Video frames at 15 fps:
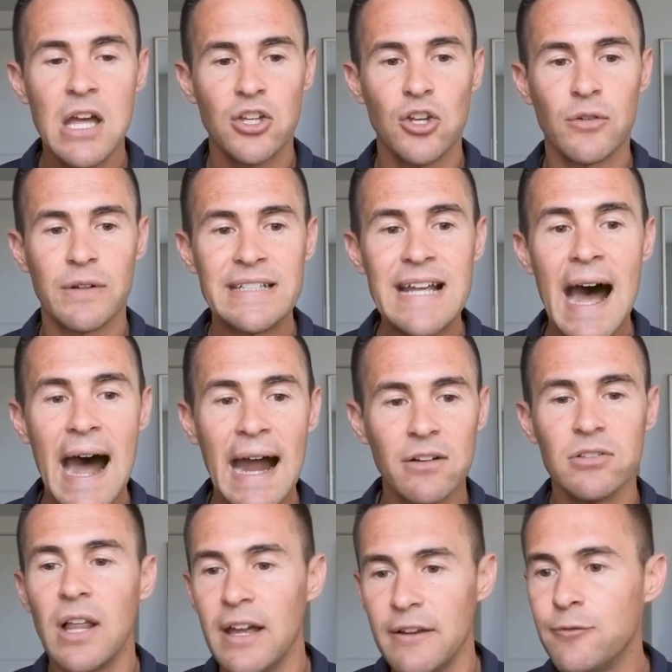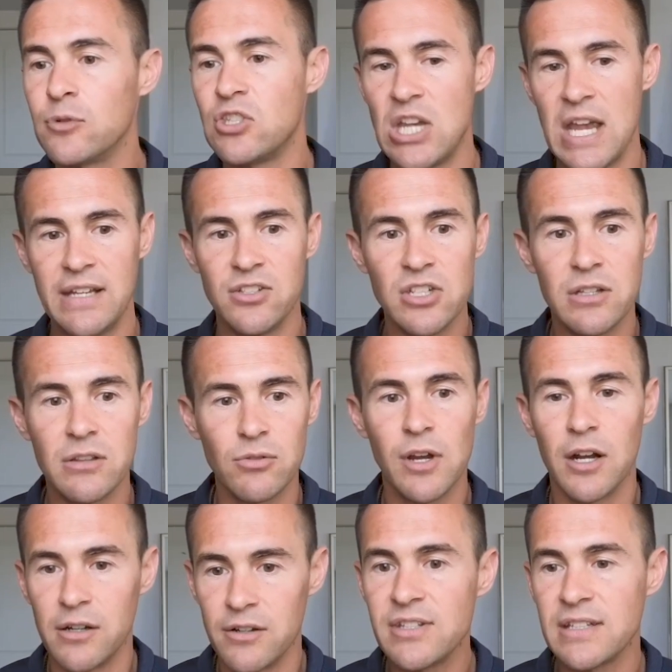your entire life will change in
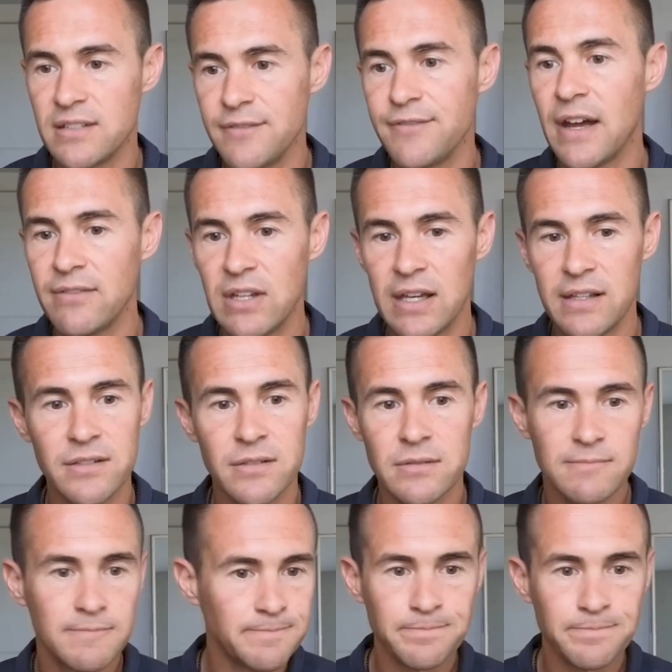365 days.